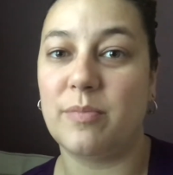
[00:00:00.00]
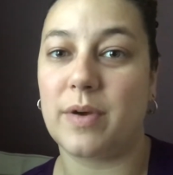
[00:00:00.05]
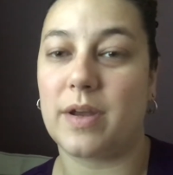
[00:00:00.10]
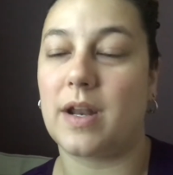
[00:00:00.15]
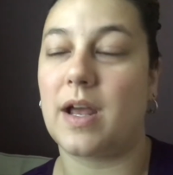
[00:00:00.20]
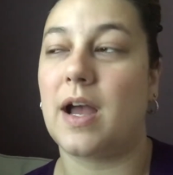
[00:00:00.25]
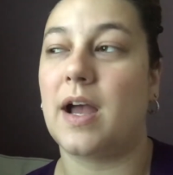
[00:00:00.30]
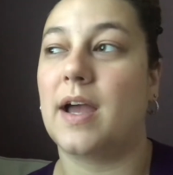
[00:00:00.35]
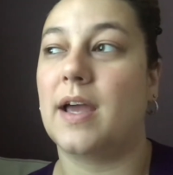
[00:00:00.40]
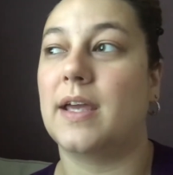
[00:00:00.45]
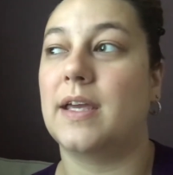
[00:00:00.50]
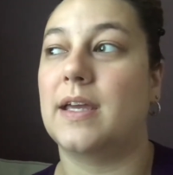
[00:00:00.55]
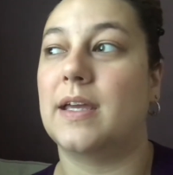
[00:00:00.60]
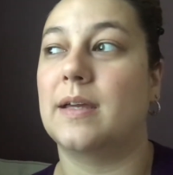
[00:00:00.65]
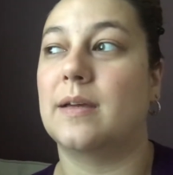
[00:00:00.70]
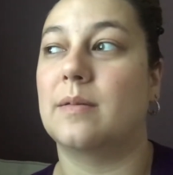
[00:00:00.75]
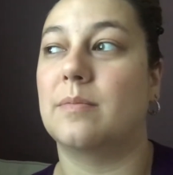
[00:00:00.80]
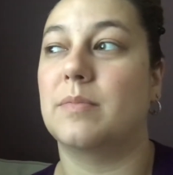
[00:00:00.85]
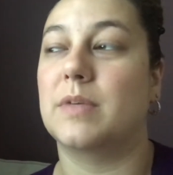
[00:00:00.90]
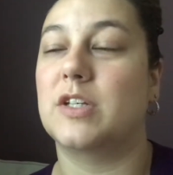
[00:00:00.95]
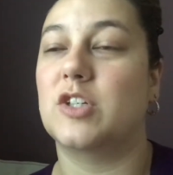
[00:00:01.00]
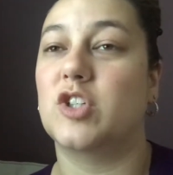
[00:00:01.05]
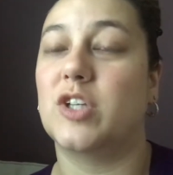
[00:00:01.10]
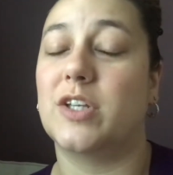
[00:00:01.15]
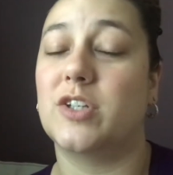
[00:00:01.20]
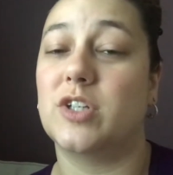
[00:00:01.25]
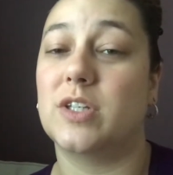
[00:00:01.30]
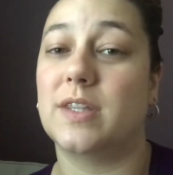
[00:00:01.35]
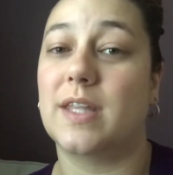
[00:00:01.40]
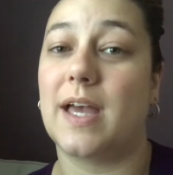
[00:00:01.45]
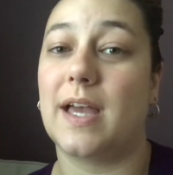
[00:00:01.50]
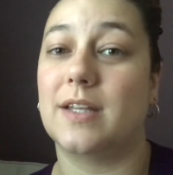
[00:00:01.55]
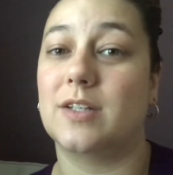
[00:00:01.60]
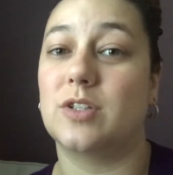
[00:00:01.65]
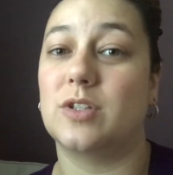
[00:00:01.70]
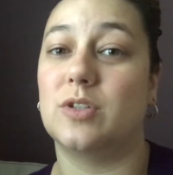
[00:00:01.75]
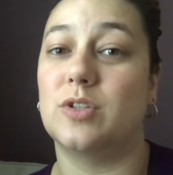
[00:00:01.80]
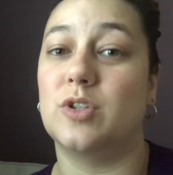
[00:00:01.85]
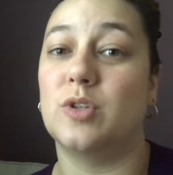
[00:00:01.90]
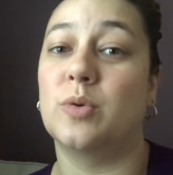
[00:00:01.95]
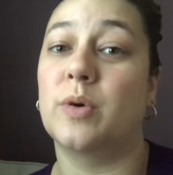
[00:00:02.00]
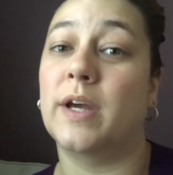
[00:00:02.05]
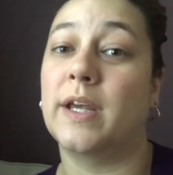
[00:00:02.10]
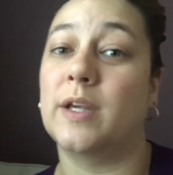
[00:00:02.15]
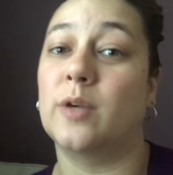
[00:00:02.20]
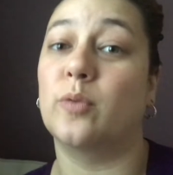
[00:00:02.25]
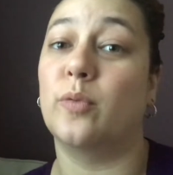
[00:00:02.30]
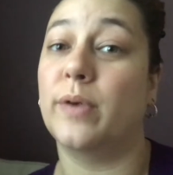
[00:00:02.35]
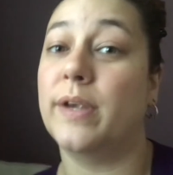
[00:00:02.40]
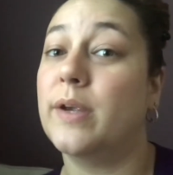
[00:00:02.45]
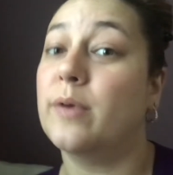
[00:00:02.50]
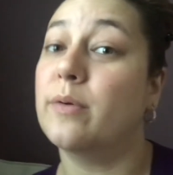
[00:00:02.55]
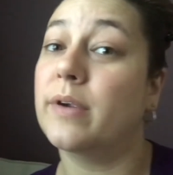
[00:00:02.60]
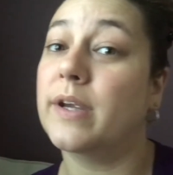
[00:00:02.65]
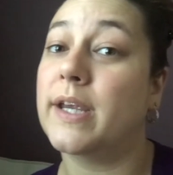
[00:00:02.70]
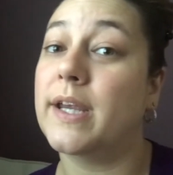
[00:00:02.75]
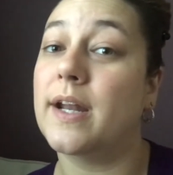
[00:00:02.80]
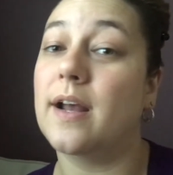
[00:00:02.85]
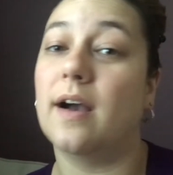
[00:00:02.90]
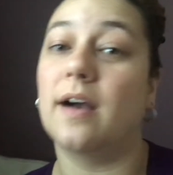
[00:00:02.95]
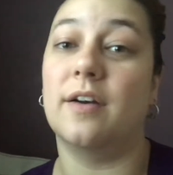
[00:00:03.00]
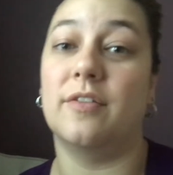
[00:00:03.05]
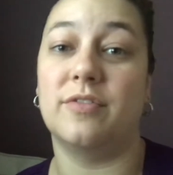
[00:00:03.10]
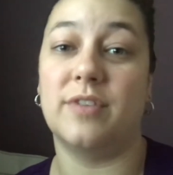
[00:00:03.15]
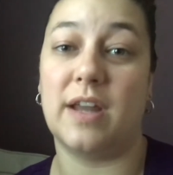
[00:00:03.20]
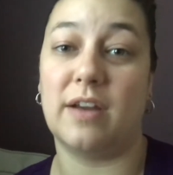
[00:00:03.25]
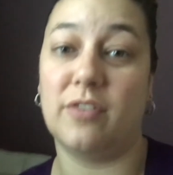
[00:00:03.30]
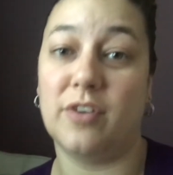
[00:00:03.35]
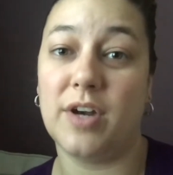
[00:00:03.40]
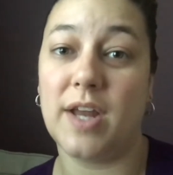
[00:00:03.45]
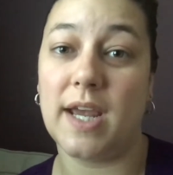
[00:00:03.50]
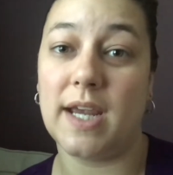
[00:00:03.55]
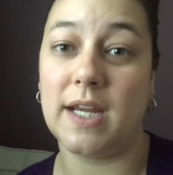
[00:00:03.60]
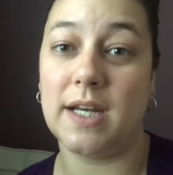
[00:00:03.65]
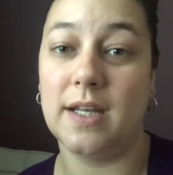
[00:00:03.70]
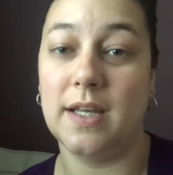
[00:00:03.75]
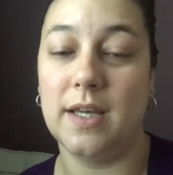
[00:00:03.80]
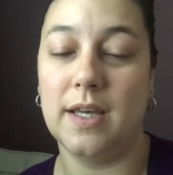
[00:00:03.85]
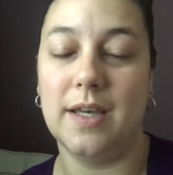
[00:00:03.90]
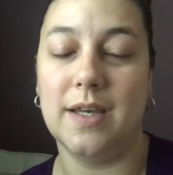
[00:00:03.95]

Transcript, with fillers: but I am changing that to do a reread of Nevernight,